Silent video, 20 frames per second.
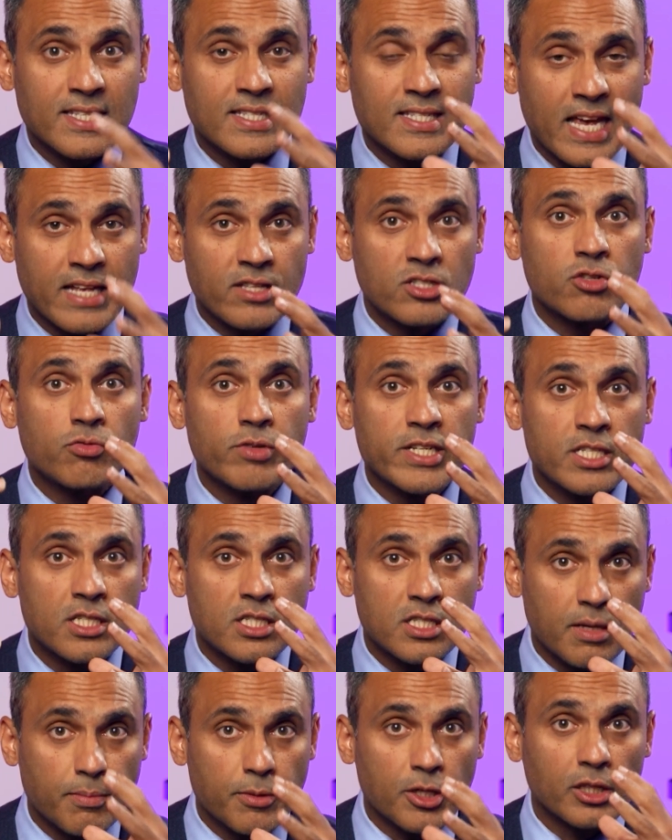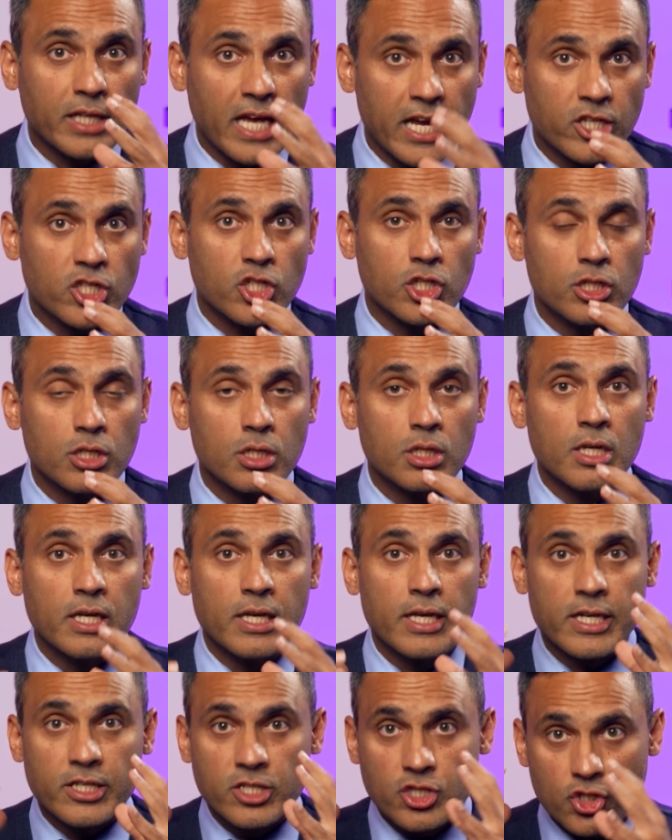sensory stimulation
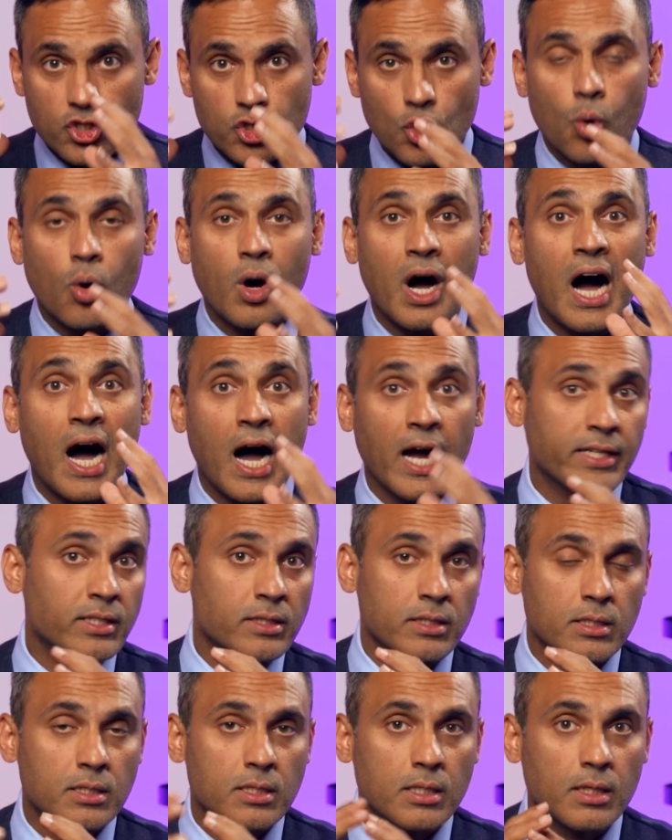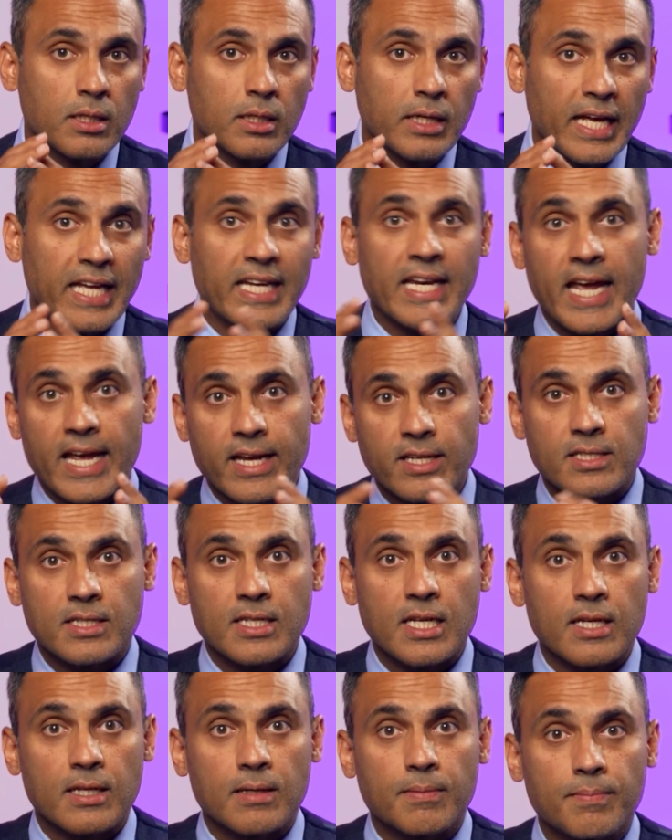is so heightened in
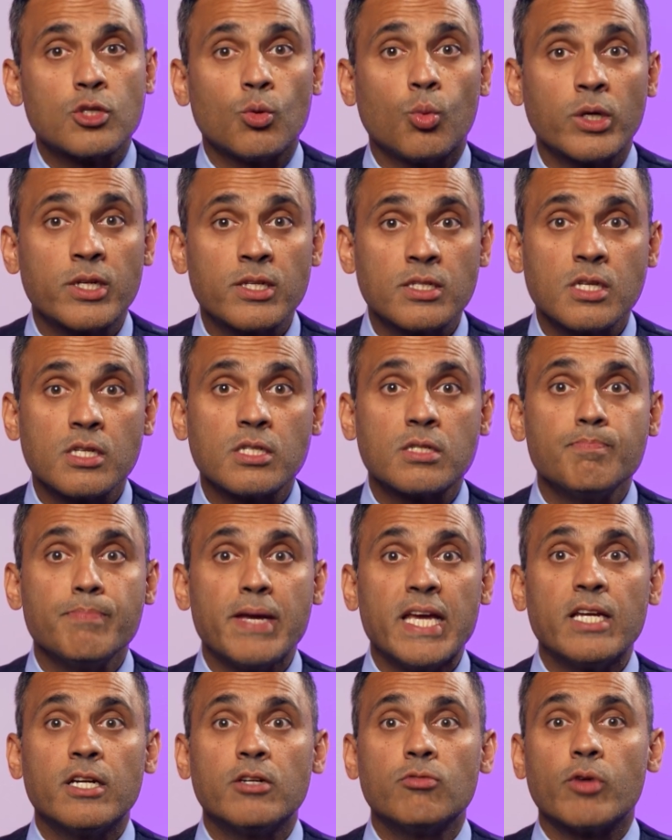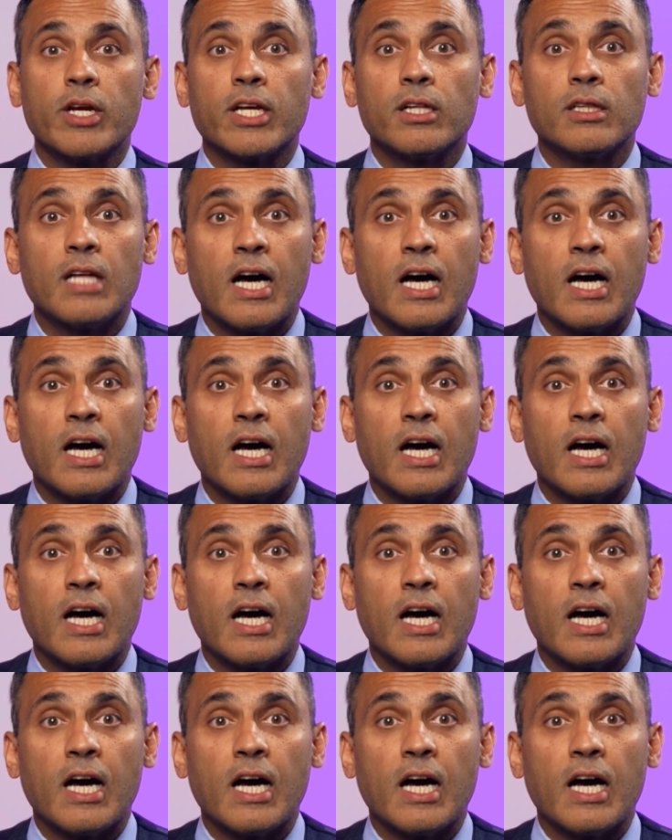ASD. So what does this mean in real